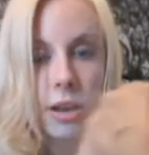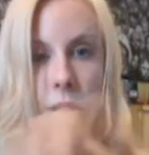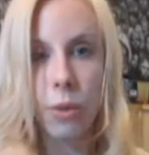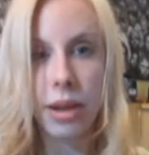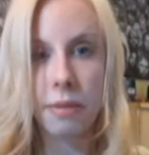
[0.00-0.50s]

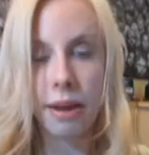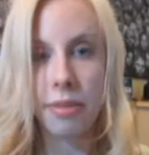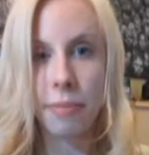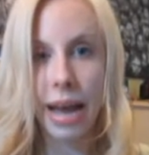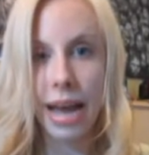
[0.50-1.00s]
going around
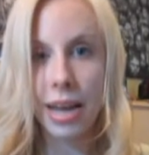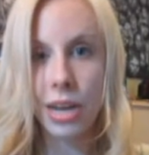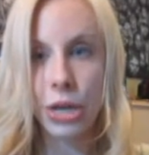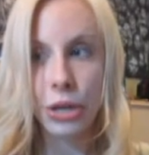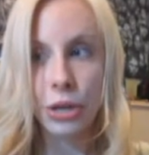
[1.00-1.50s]
the
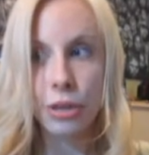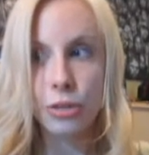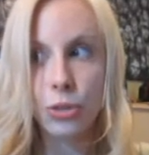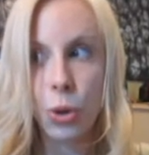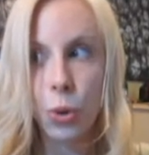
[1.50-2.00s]
back.
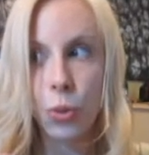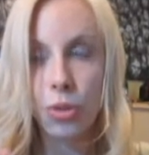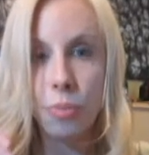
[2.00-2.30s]
So the